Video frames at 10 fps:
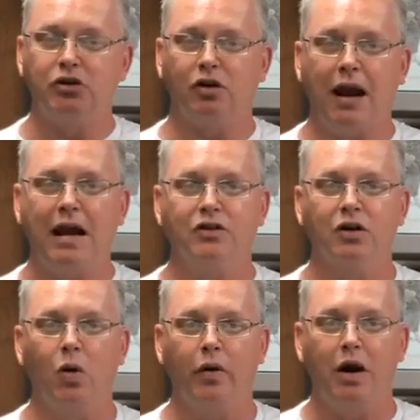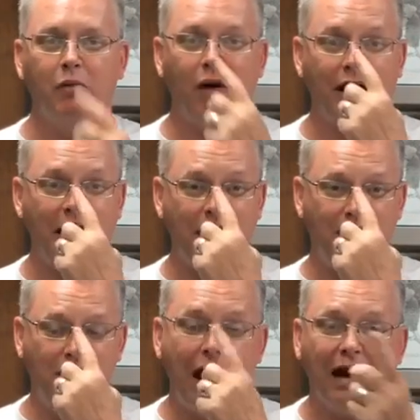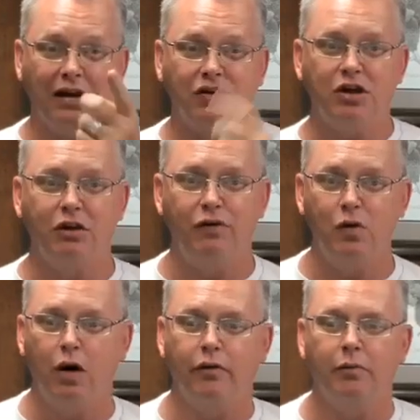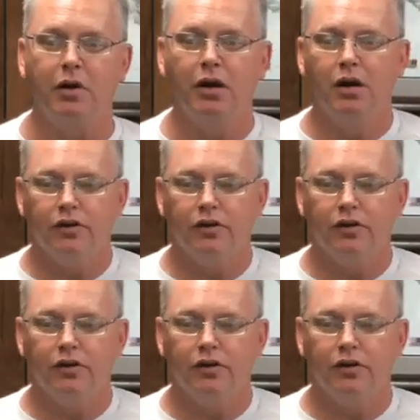I'm sure hands are going up right now. I can see a few of them.